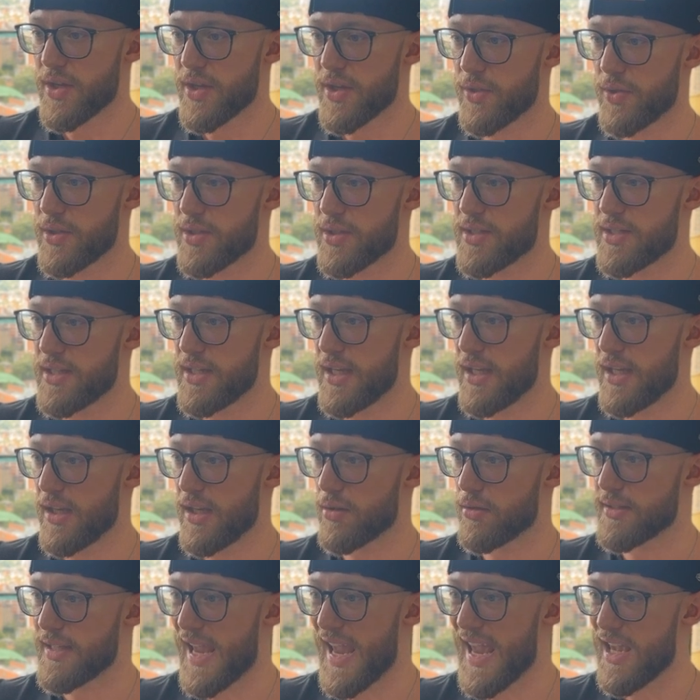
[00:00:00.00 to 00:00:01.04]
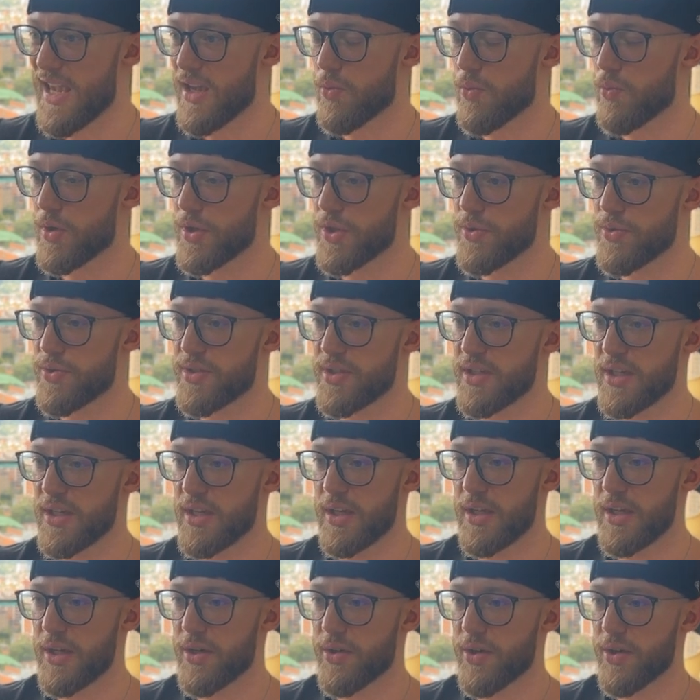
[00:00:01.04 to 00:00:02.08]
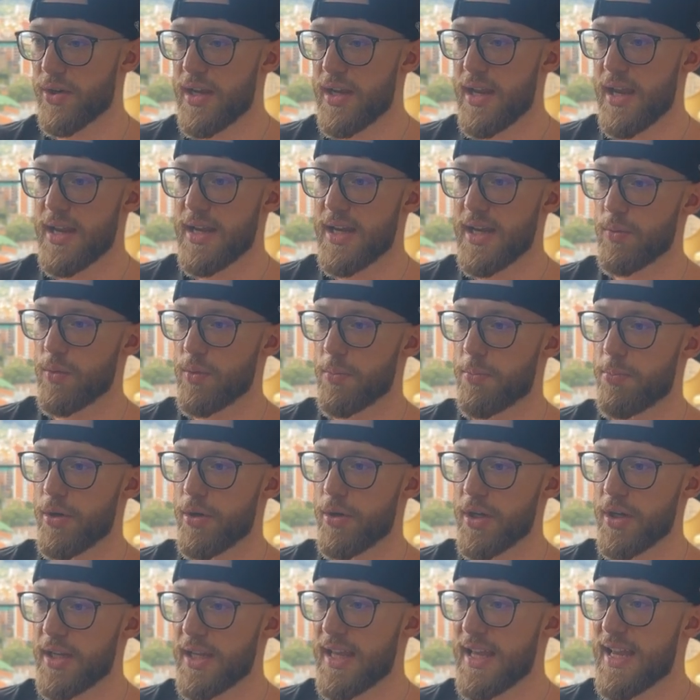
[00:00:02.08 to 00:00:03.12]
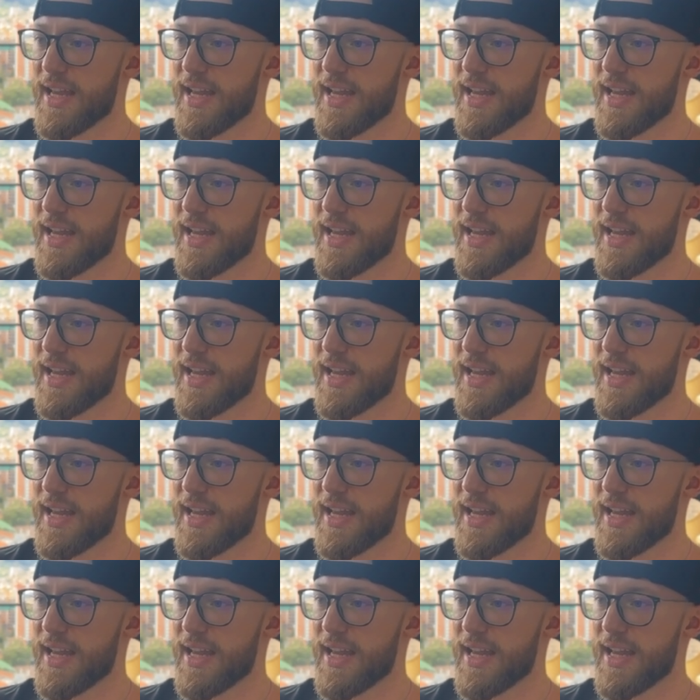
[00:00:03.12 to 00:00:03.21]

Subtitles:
as you can see, it'll take what you see here and it will put it